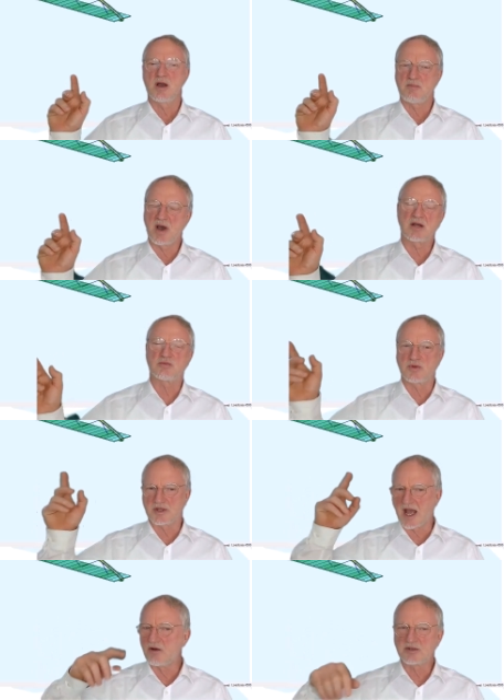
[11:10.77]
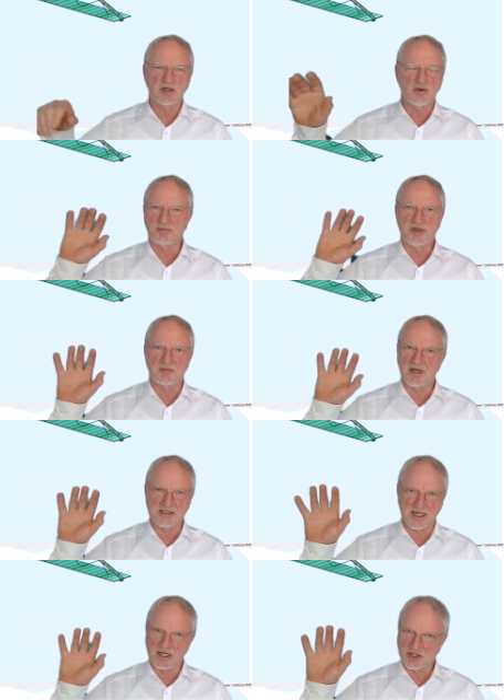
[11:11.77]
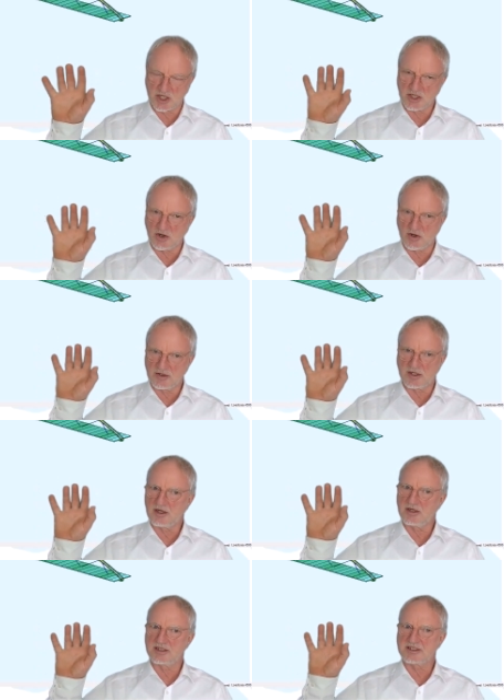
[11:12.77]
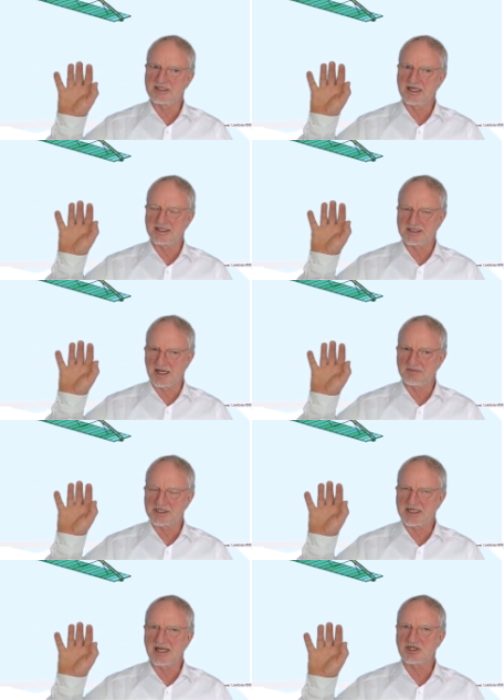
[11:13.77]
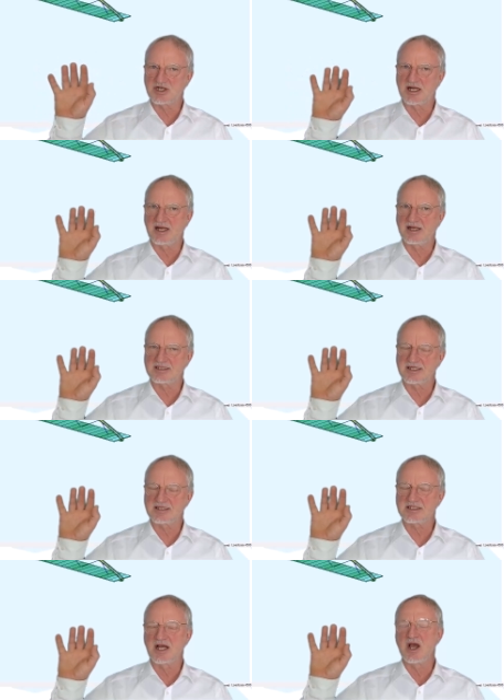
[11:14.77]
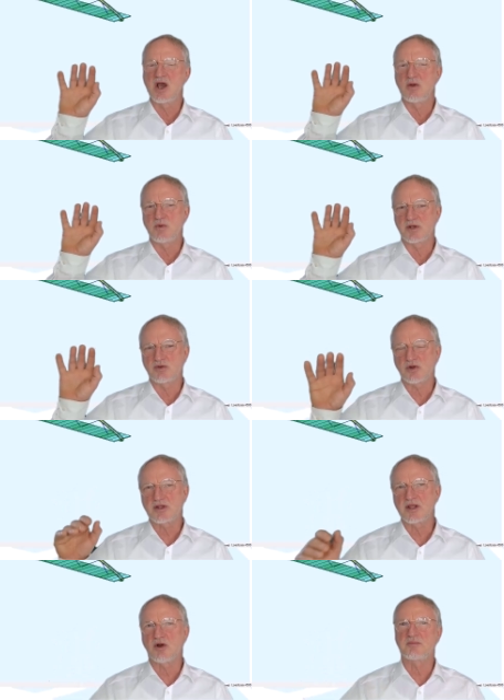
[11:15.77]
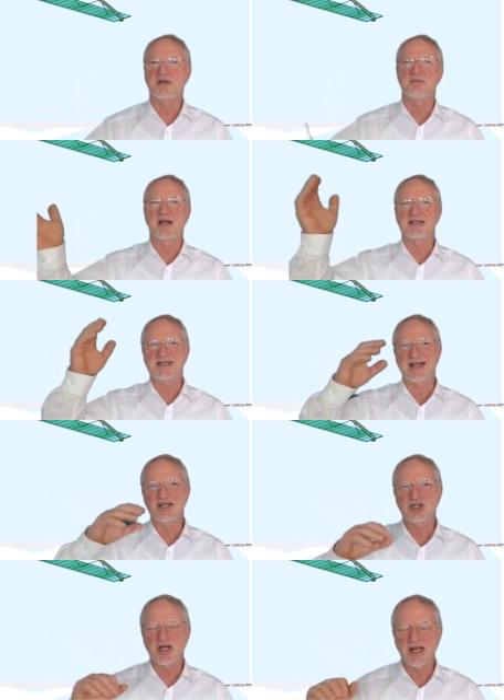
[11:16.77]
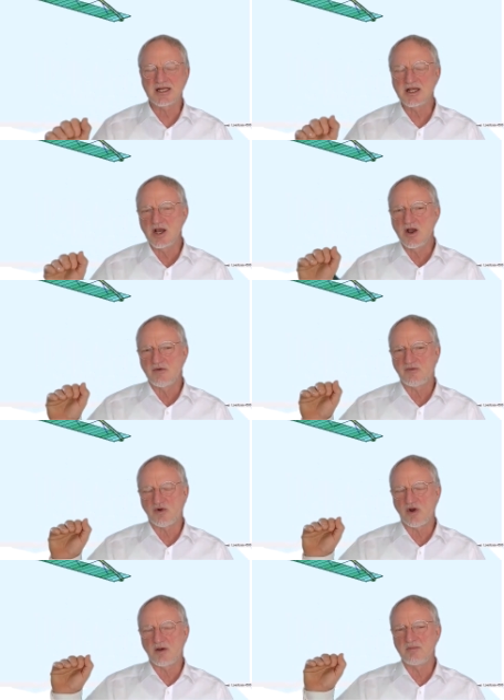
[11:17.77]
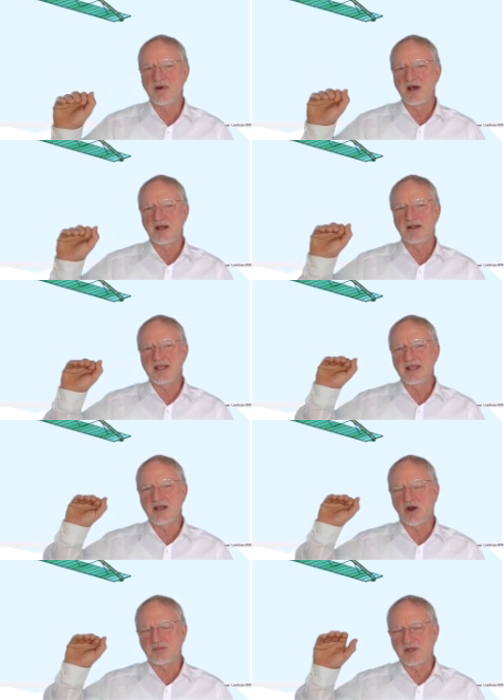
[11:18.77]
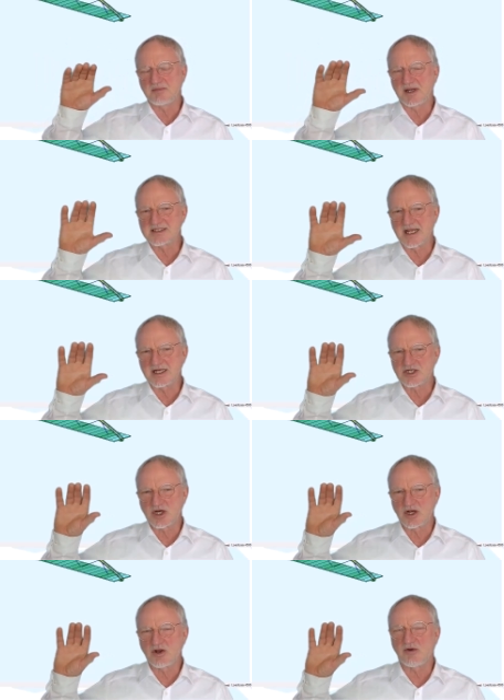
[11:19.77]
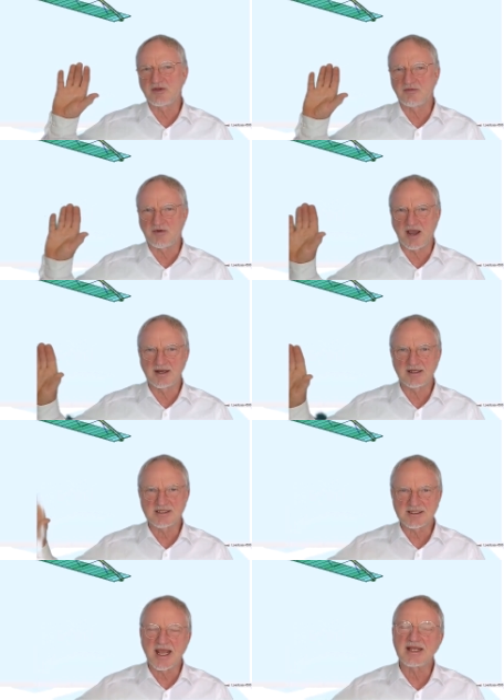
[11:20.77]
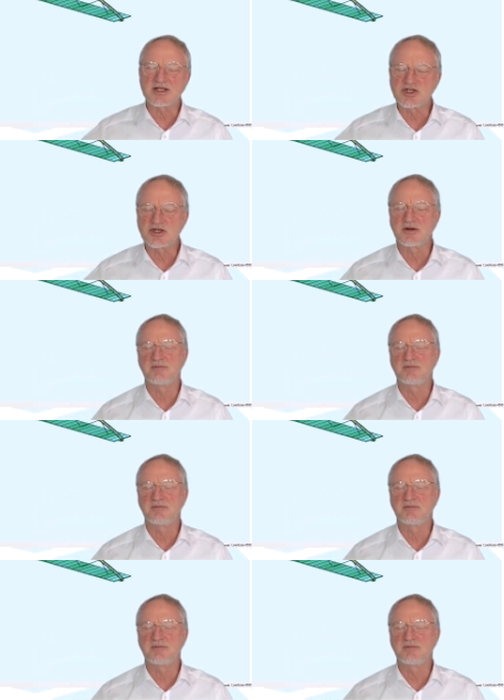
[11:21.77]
but without an optimization on the CSM staged analysis. We took the optimization from the optimization of the final stage.